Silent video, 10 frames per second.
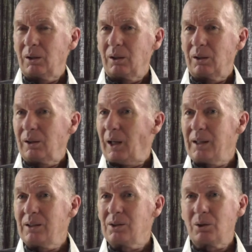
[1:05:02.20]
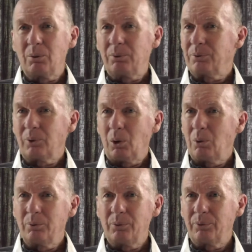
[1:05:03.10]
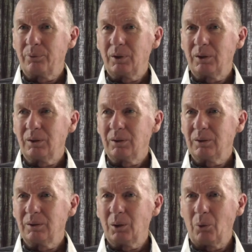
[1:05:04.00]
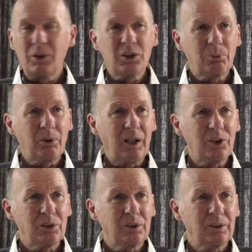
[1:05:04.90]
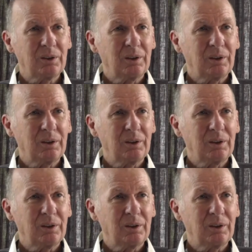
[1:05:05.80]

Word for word: uh, lines of, of, uh, of inspiration.